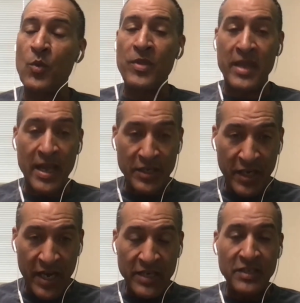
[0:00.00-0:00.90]
the
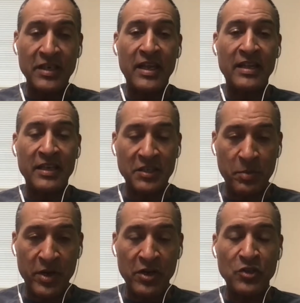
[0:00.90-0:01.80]
education and the
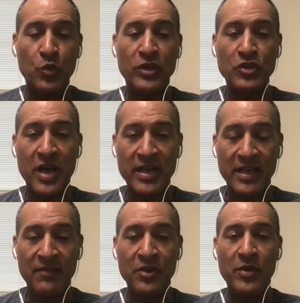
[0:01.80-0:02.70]
experience we're trying to
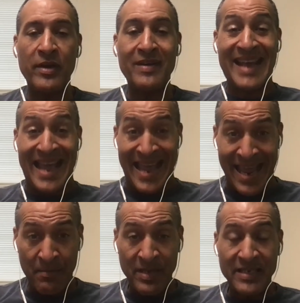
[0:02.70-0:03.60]
give you here at
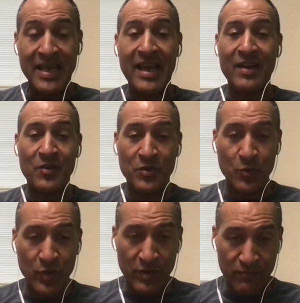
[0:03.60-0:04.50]
AB Tech,
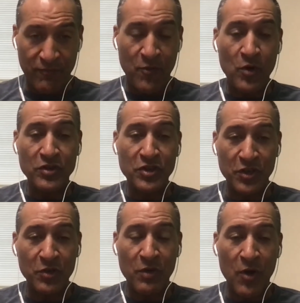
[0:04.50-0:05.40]
we're forcing
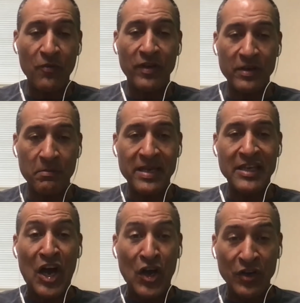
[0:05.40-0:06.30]
you hopefully to
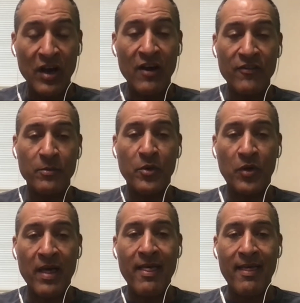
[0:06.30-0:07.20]
be
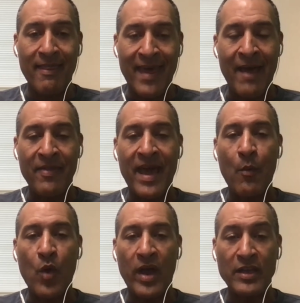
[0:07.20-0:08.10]
uncomfortable
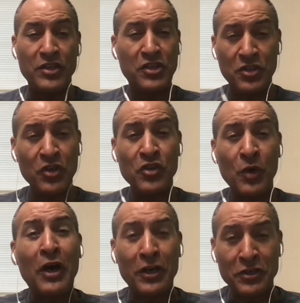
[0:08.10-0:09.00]
that way, just so
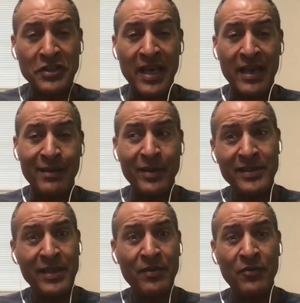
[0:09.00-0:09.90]
you understand it.
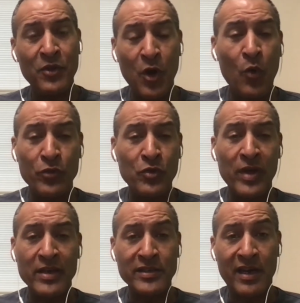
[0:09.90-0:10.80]
Because even if you don't do
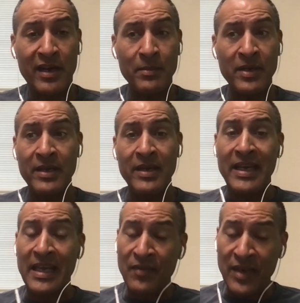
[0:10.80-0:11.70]
that job,
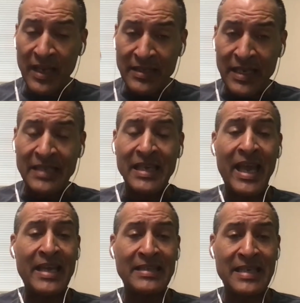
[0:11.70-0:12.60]
even as a
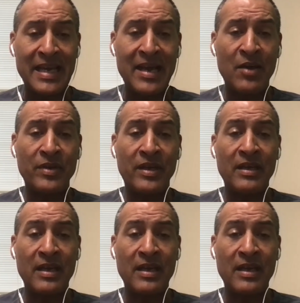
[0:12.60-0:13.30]
heads down